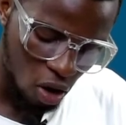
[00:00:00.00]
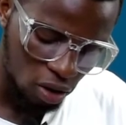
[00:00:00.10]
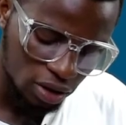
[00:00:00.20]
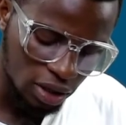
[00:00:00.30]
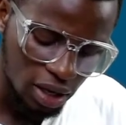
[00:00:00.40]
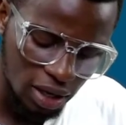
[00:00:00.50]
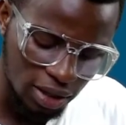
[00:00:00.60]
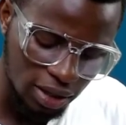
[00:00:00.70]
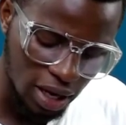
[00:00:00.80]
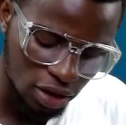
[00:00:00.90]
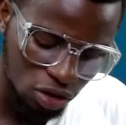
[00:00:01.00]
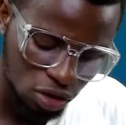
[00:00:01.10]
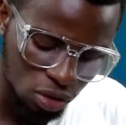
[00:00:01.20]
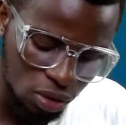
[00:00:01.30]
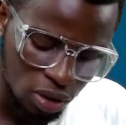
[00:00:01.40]
until it
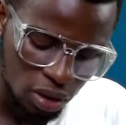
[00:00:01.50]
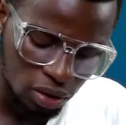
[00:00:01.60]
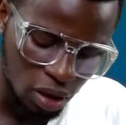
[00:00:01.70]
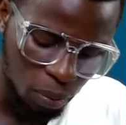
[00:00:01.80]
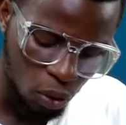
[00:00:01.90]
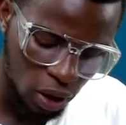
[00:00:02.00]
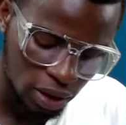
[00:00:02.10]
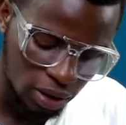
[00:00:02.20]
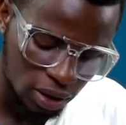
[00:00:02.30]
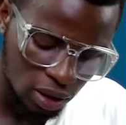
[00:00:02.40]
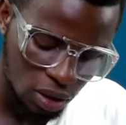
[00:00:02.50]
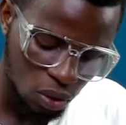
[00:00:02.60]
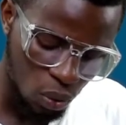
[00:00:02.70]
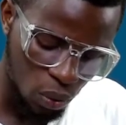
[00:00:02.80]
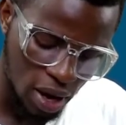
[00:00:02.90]
gets to the point
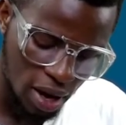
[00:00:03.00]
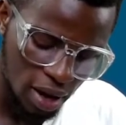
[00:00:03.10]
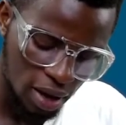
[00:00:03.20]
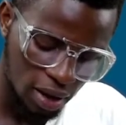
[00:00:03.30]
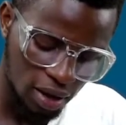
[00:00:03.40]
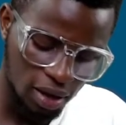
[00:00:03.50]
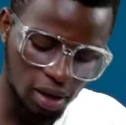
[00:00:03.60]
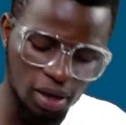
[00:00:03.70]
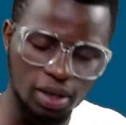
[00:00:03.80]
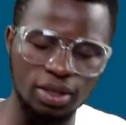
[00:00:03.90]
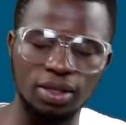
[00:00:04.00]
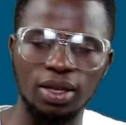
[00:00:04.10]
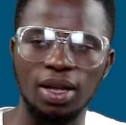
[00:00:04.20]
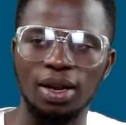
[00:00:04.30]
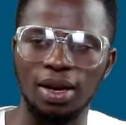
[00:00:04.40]
where
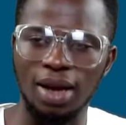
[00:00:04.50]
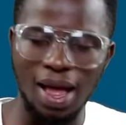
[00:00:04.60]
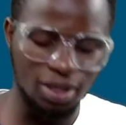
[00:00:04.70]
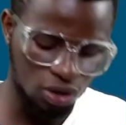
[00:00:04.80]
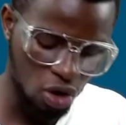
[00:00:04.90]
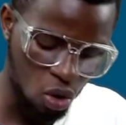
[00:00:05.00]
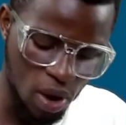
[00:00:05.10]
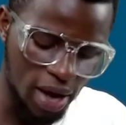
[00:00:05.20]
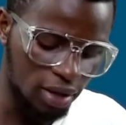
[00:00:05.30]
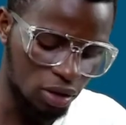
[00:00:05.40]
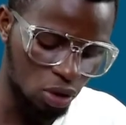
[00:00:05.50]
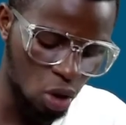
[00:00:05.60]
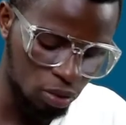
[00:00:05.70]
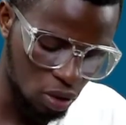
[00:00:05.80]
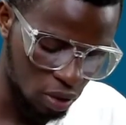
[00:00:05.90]
it lands or where it
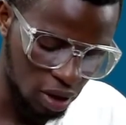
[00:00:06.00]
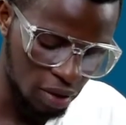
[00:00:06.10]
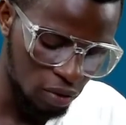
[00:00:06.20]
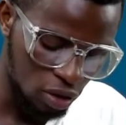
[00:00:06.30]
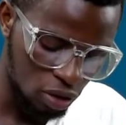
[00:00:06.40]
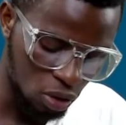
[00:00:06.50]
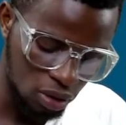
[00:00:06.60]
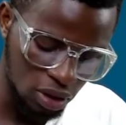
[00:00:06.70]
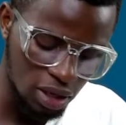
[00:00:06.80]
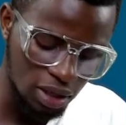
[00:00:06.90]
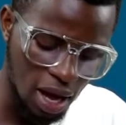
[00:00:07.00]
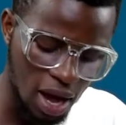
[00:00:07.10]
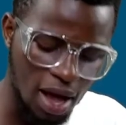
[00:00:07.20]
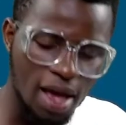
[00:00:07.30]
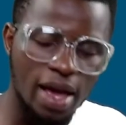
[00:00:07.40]
stops. Okay, so these
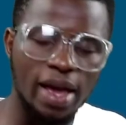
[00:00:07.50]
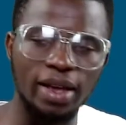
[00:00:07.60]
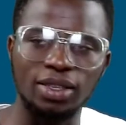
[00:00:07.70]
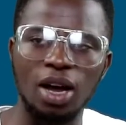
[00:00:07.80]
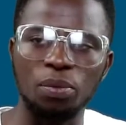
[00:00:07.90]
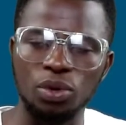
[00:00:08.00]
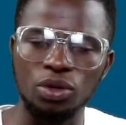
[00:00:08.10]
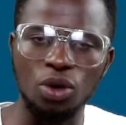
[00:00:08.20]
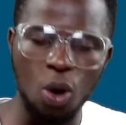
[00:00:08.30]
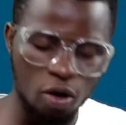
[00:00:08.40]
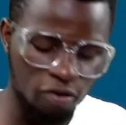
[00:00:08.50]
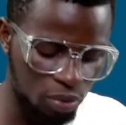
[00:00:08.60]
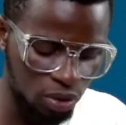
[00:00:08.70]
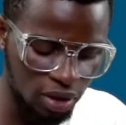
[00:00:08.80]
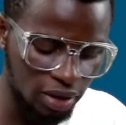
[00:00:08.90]
are examples of
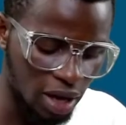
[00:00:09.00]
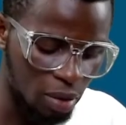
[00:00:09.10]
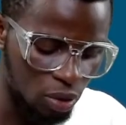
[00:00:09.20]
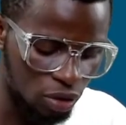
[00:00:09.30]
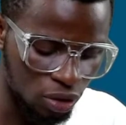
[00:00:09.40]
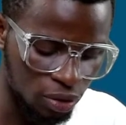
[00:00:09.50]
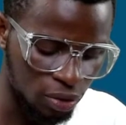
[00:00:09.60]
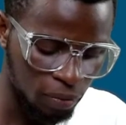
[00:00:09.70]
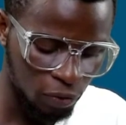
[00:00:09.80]
projectile motion.